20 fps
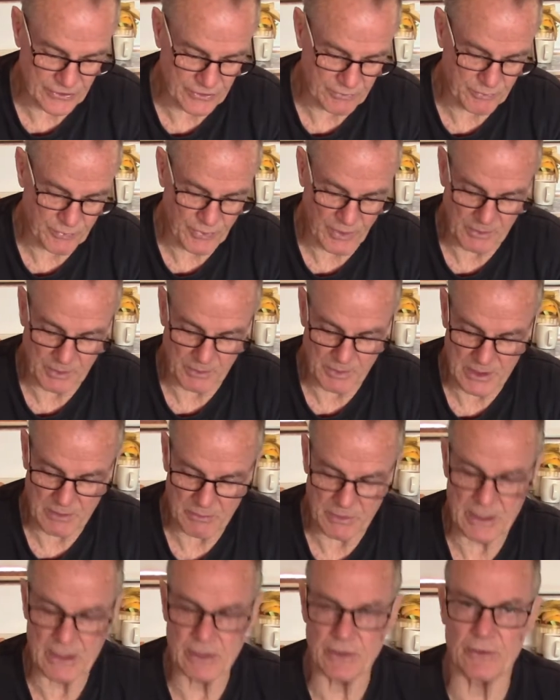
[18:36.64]
probably a
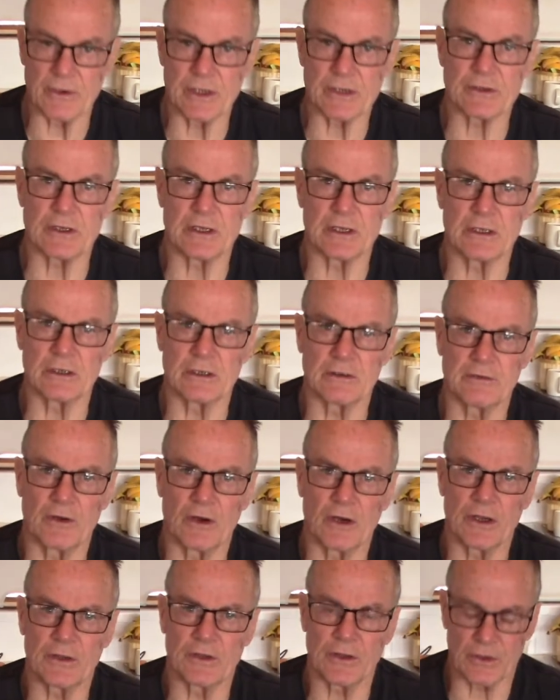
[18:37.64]
bit interesting to
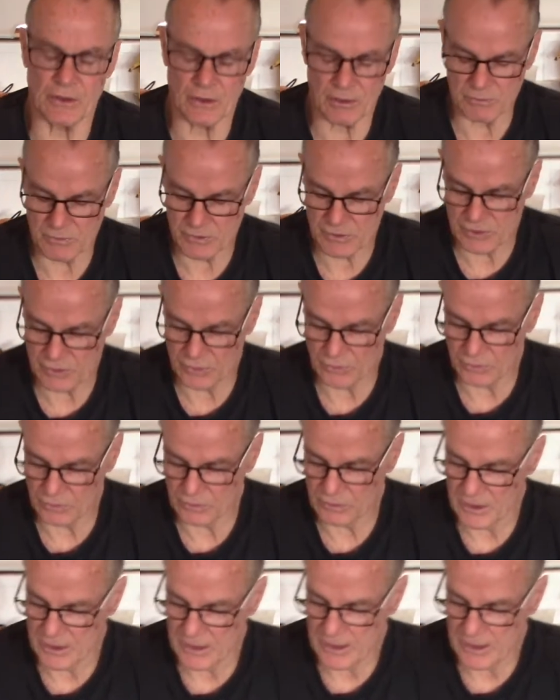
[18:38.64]
find that I'm still